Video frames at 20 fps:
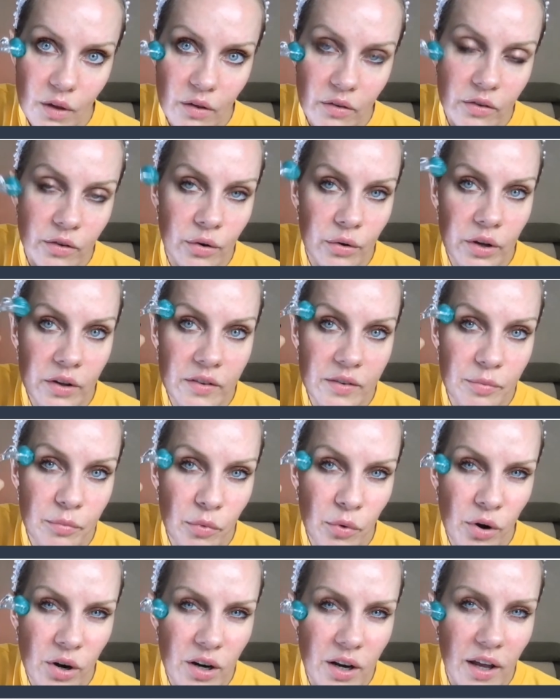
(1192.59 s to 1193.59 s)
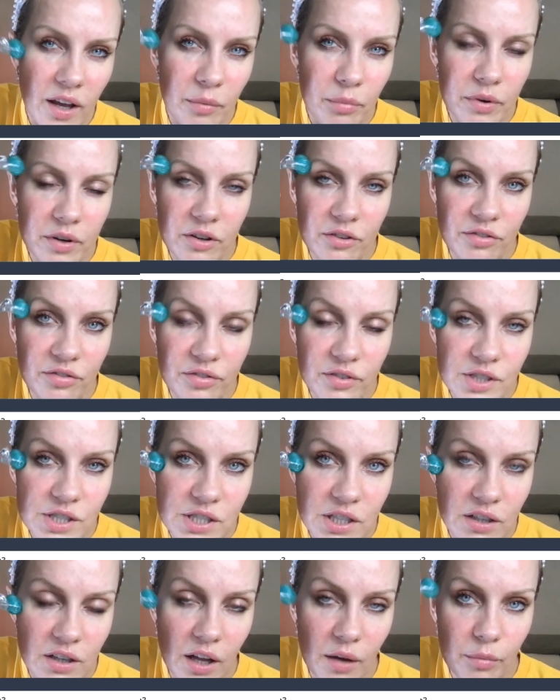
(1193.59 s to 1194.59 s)
So it's more like
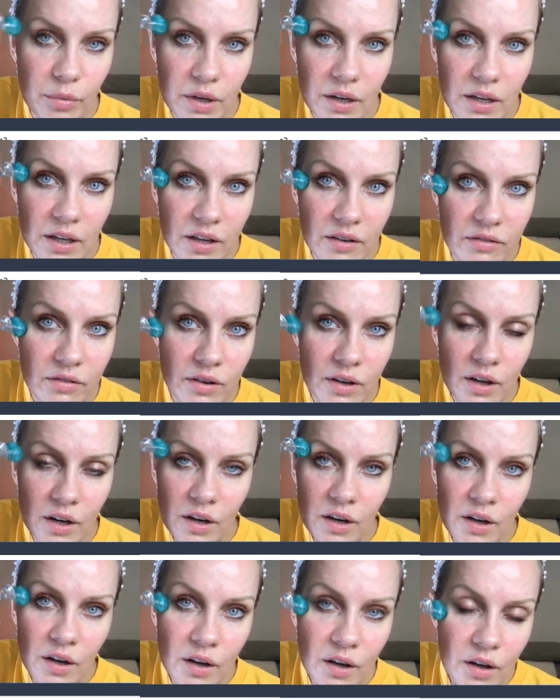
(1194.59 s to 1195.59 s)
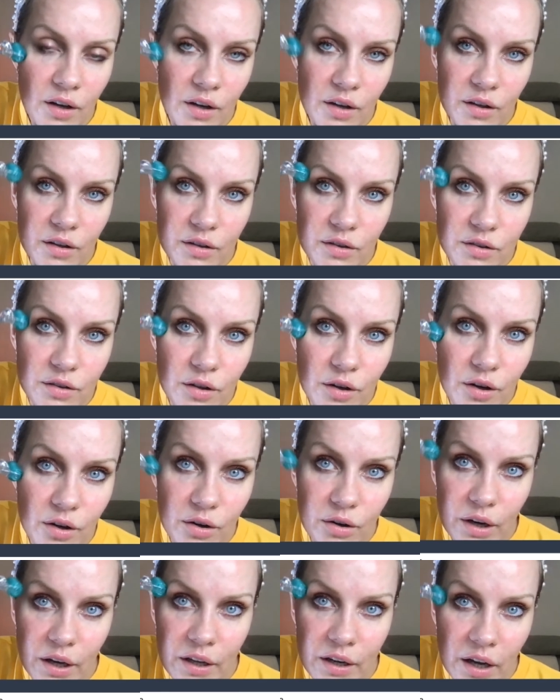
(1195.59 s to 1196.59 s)
beneficial, I believe.
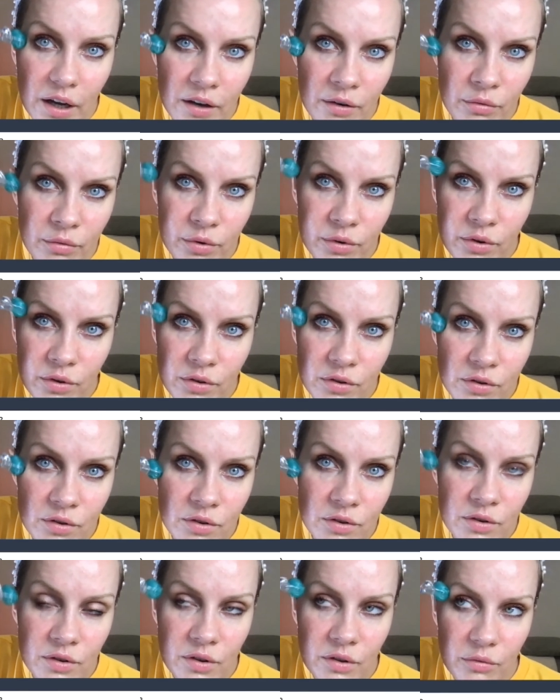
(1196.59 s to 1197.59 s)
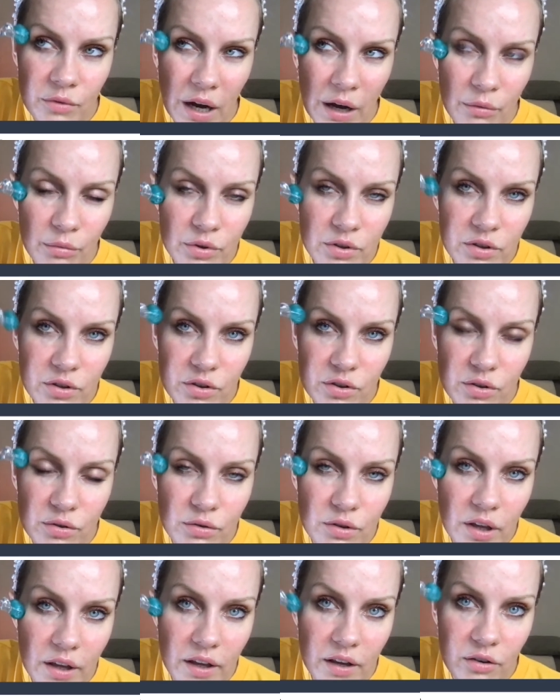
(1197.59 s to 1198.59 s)
So, and I wouldn't do
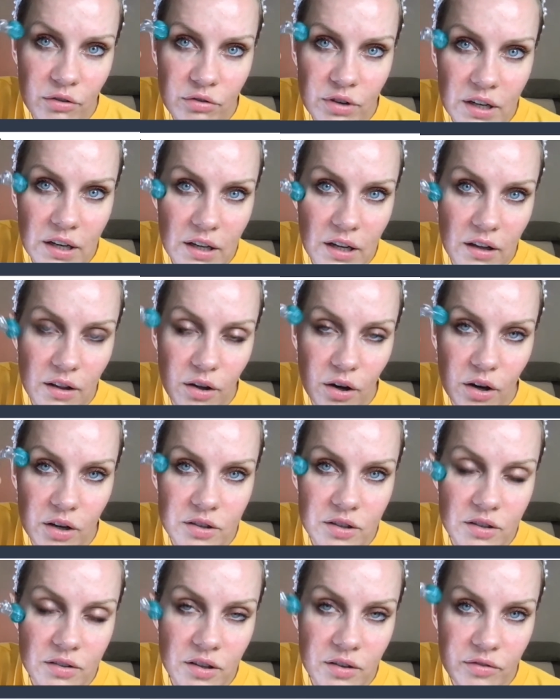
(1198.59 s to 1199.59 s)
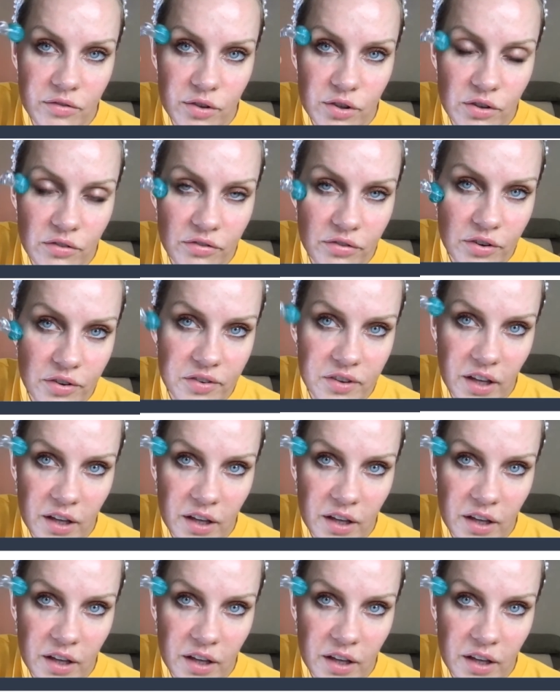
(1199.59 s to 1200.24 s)
like really a lot for the first